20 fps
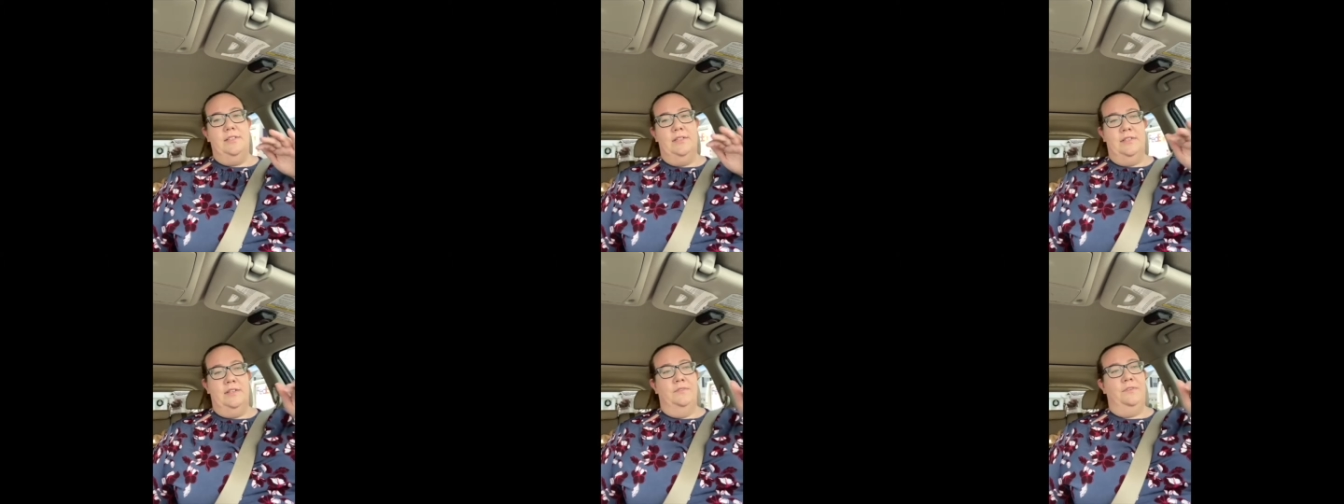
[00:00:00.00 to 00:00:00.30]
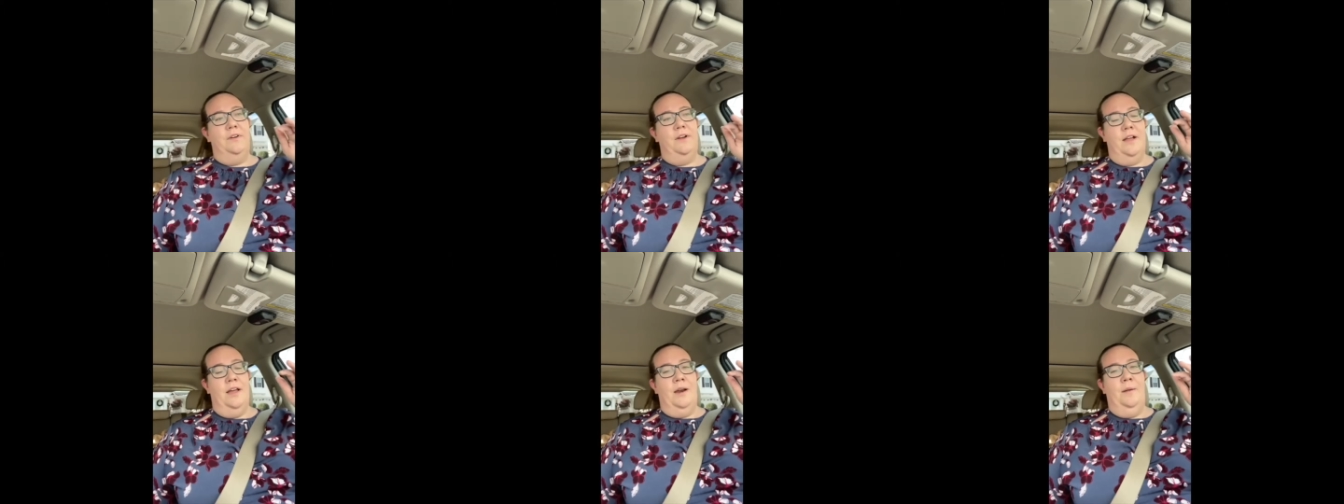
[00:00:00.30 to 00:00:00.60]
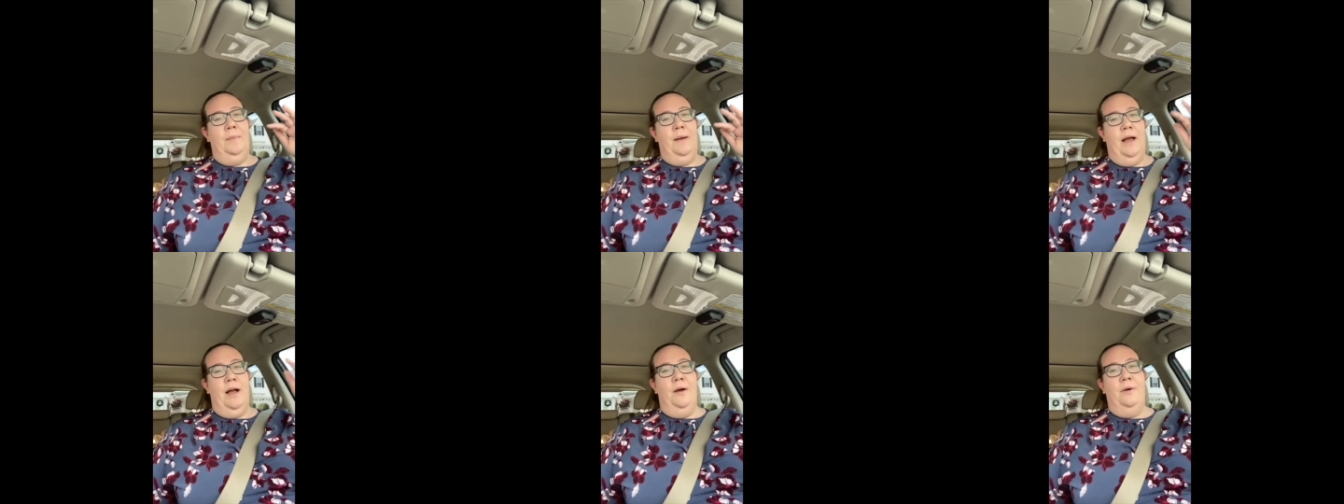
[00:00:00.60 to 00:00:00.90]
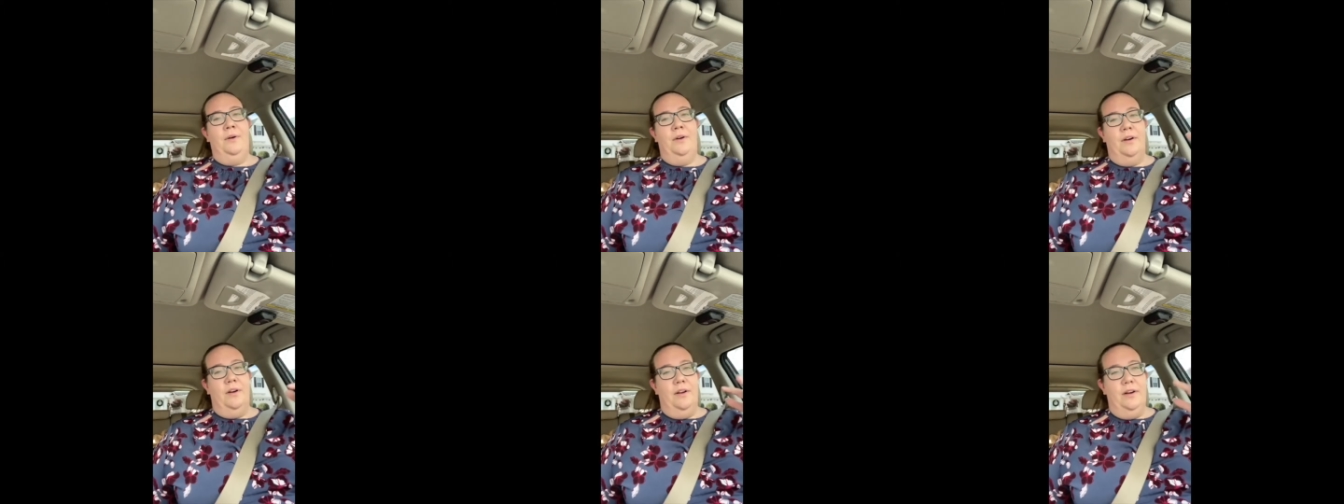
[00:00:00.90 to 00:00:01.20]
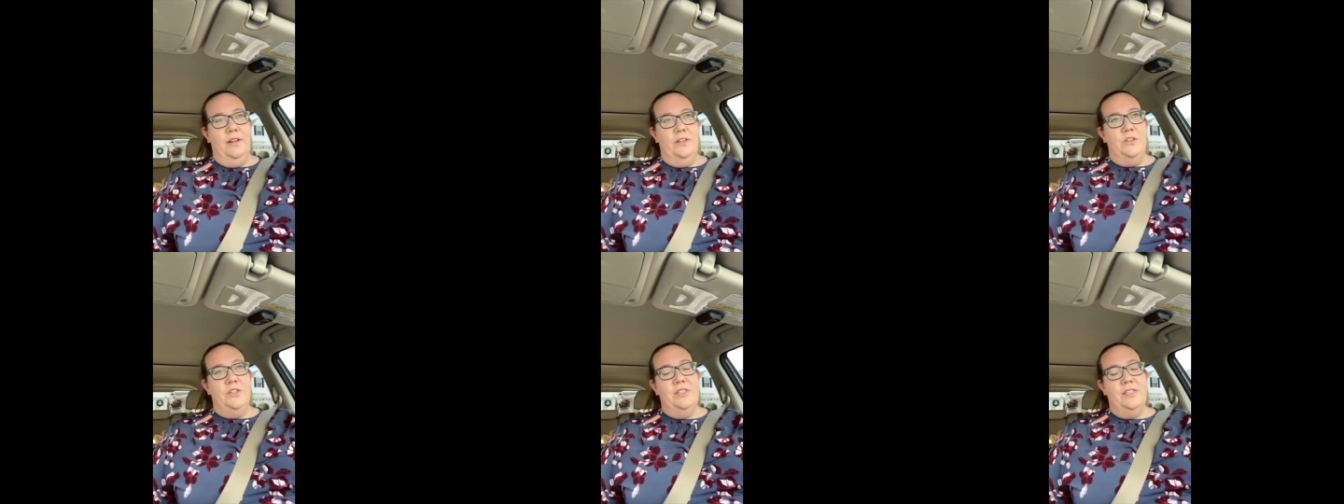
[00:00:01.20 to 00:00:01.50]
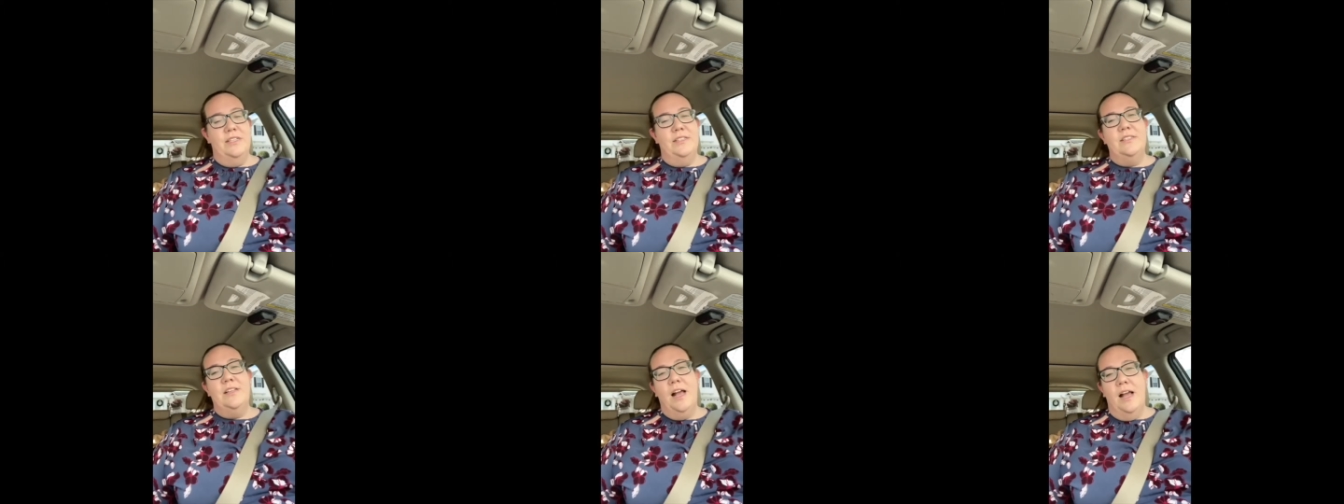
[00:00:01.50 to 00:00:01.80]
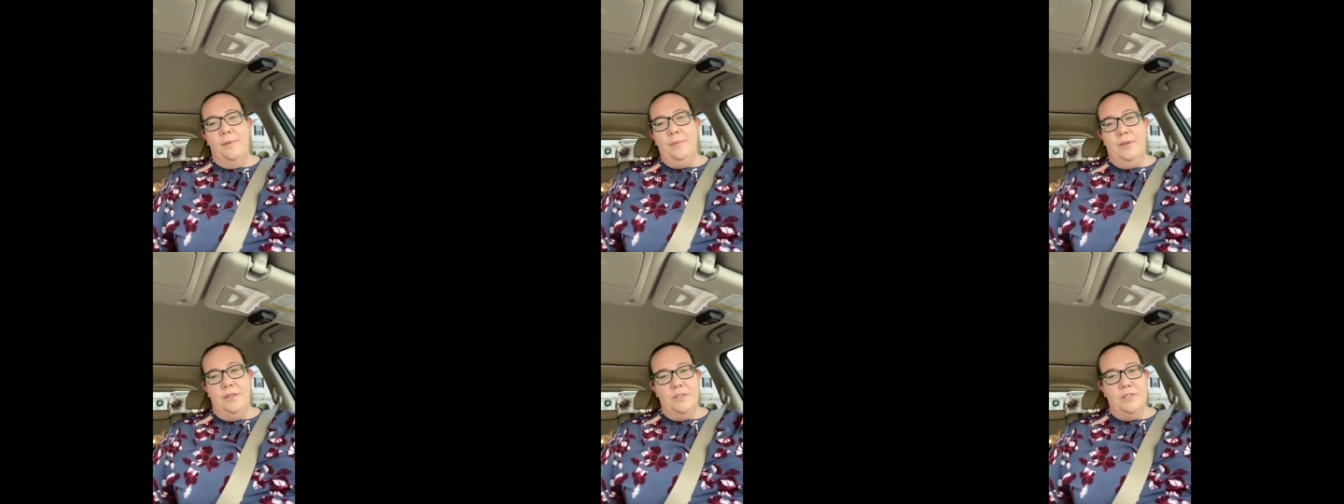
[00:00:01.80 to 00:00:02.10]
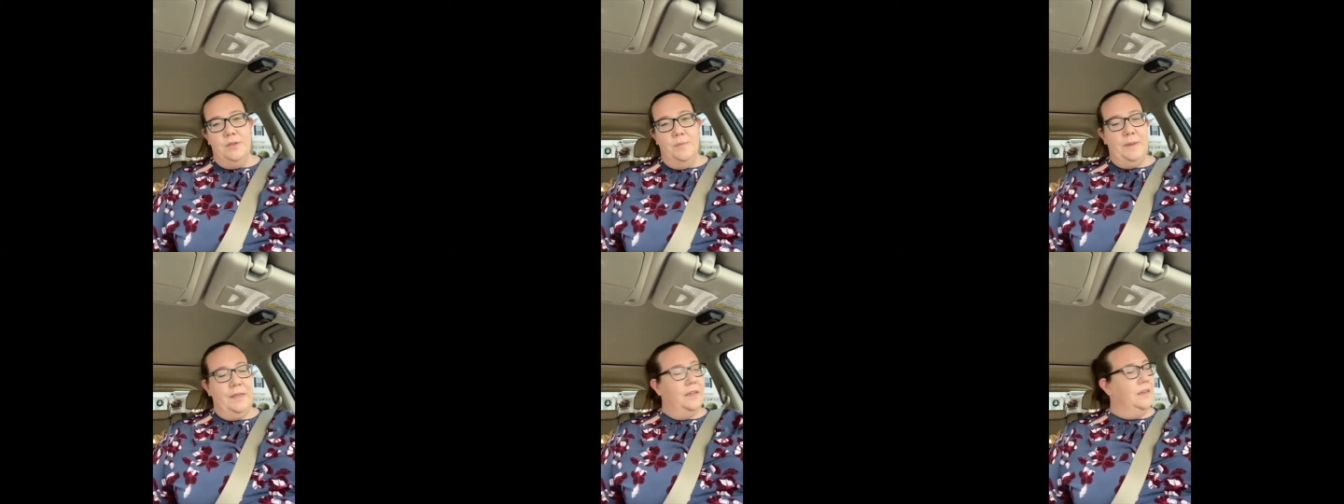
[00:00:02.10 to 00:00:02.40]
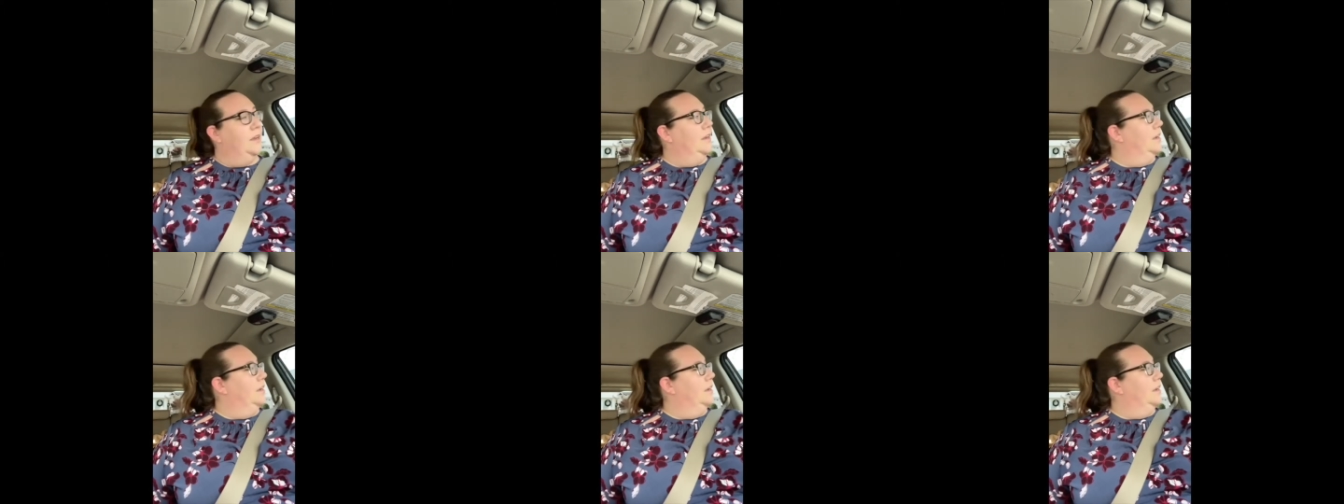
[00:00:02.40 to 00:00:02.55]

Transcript: a different kind of powder, and it's time consuming.